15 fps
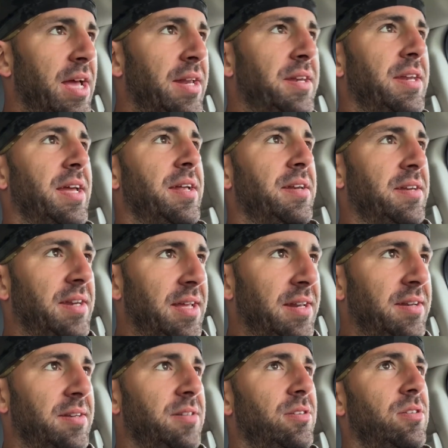and, and,
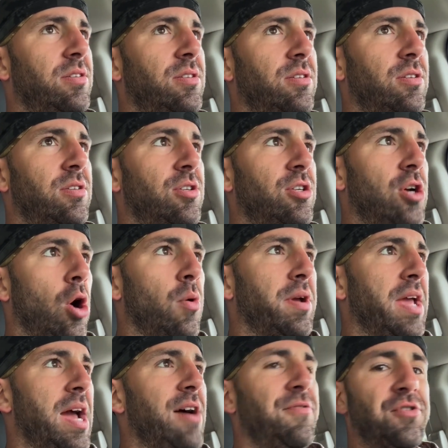and
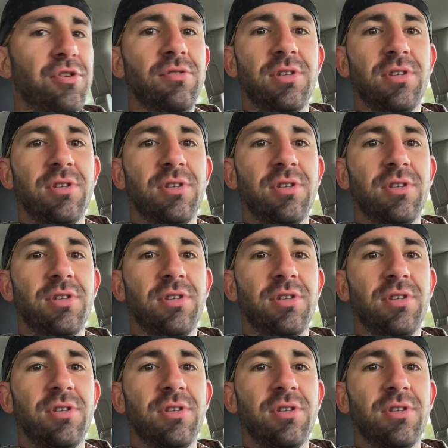going after